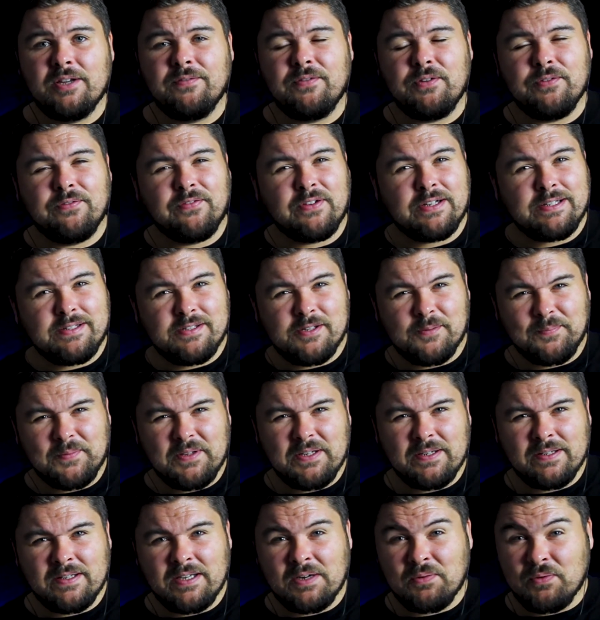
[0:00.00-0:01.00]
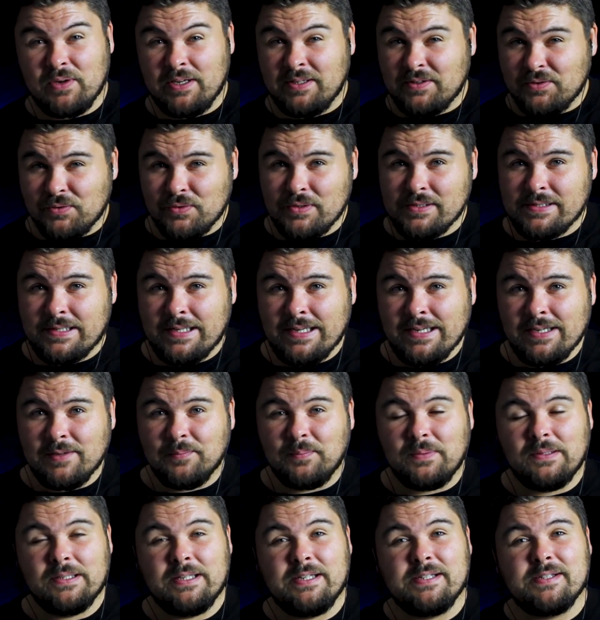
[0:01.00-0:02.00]
If you find something there interesting,
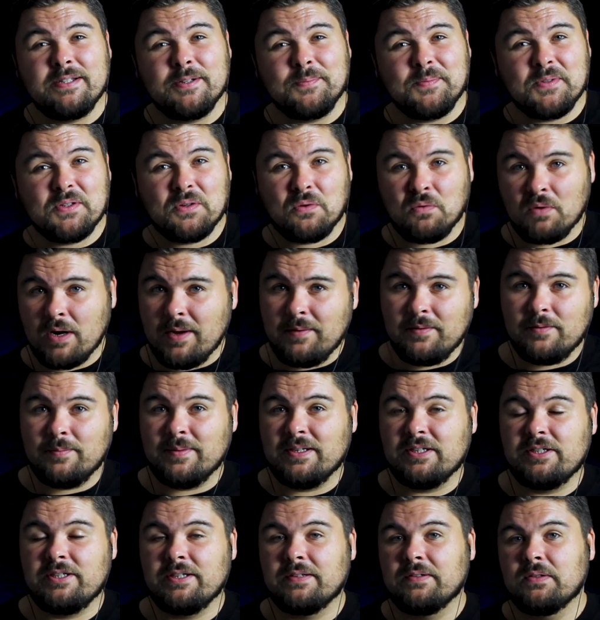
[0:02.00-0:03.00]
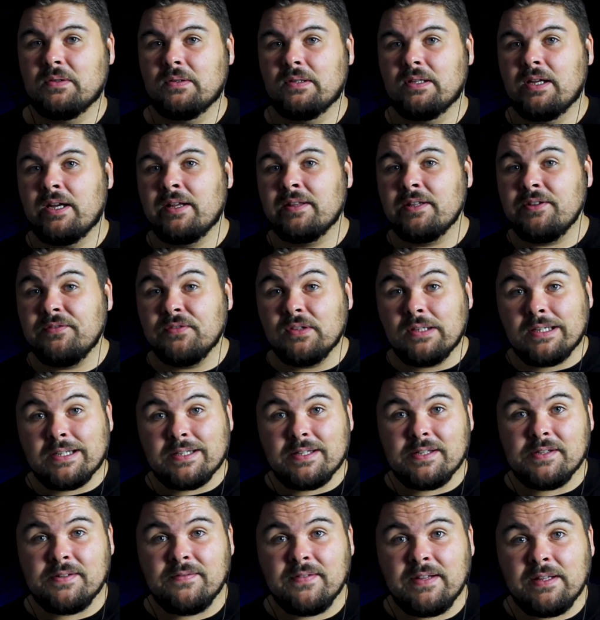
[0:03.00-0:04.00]
please subscribe to my channel. And if you
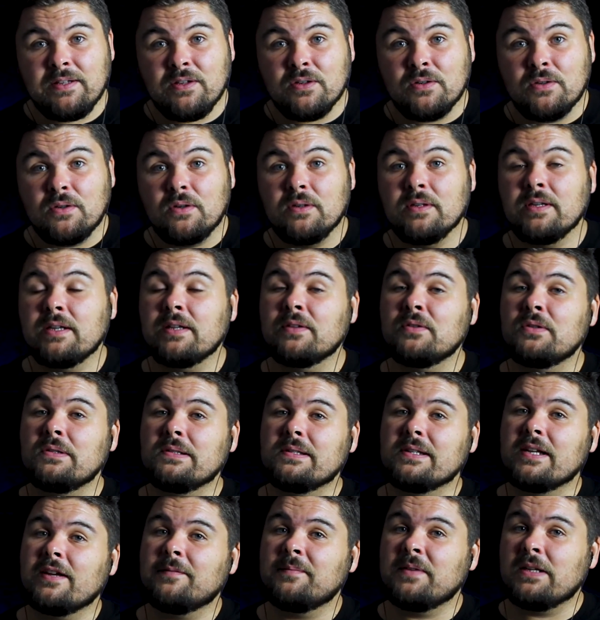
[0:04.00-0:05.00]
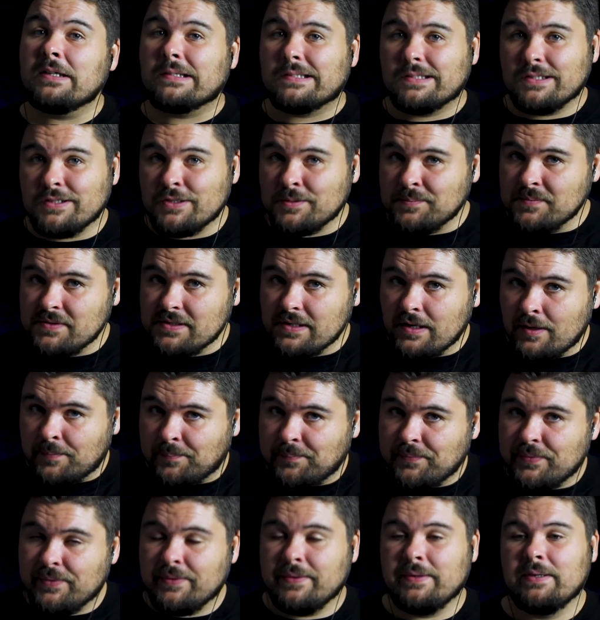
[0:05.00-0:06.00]
like this video, you can also give me a thumbs
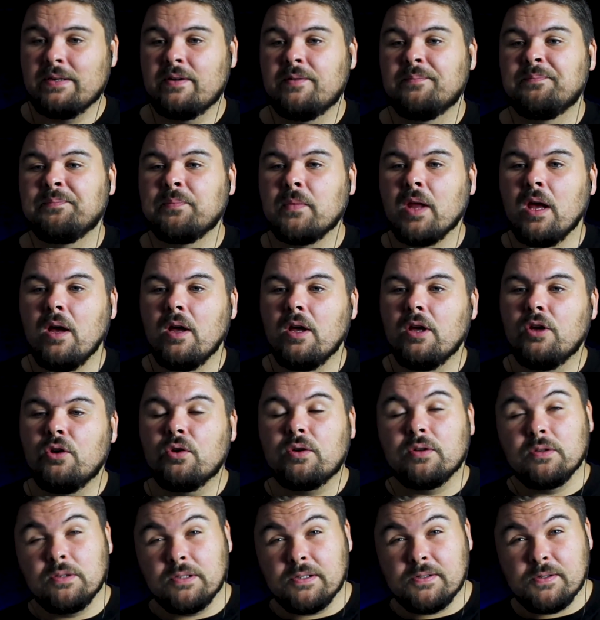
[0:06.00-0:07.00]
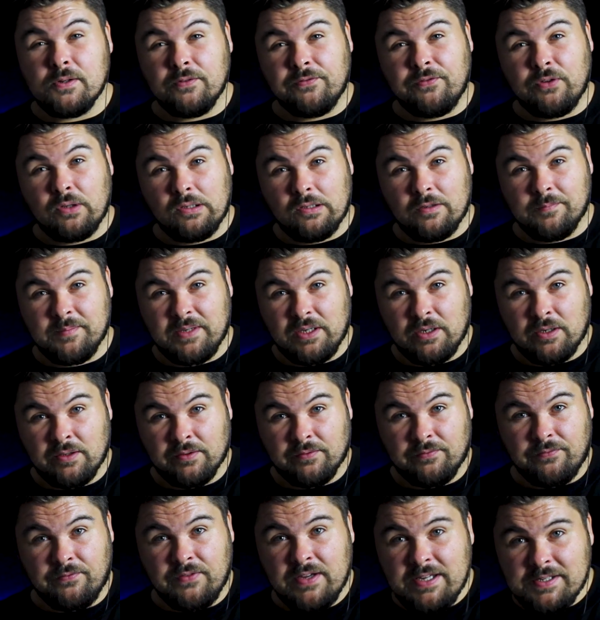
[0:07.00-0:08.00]
up. You can also follow me
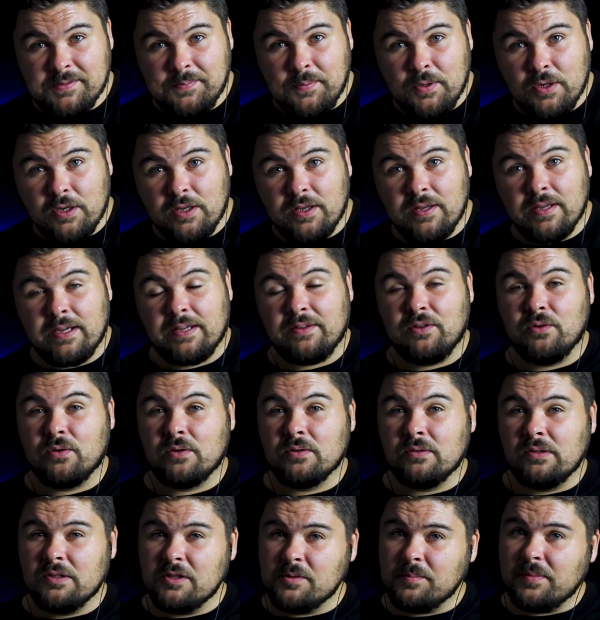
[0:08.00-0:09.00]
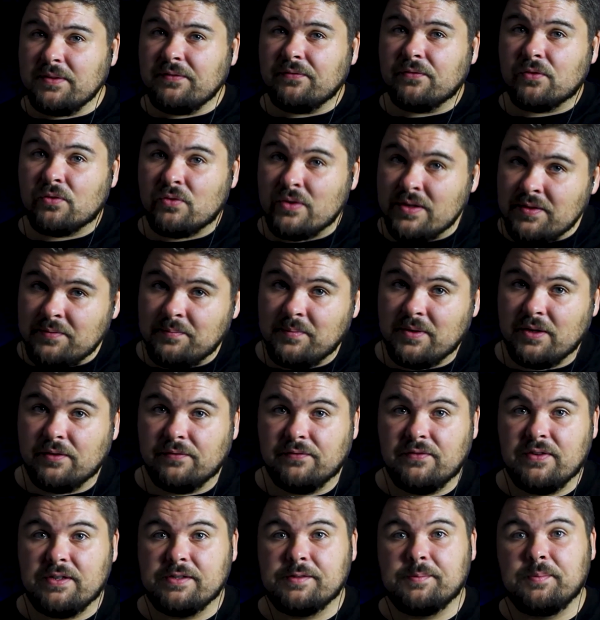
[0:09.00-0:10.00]
on Facebook, and you can also befriend me
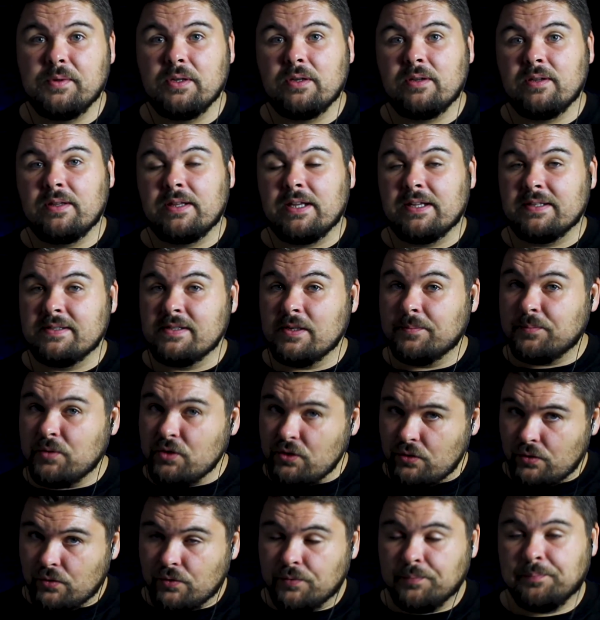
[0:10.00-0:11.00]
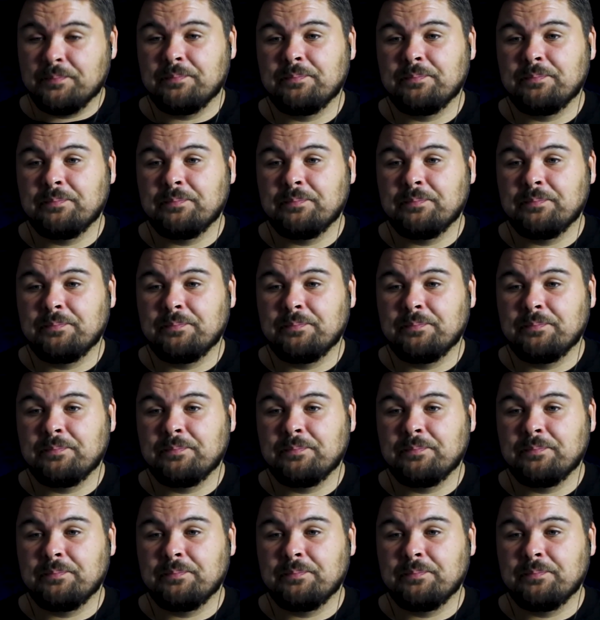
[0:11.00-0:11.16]
on Facebook. That's up to you.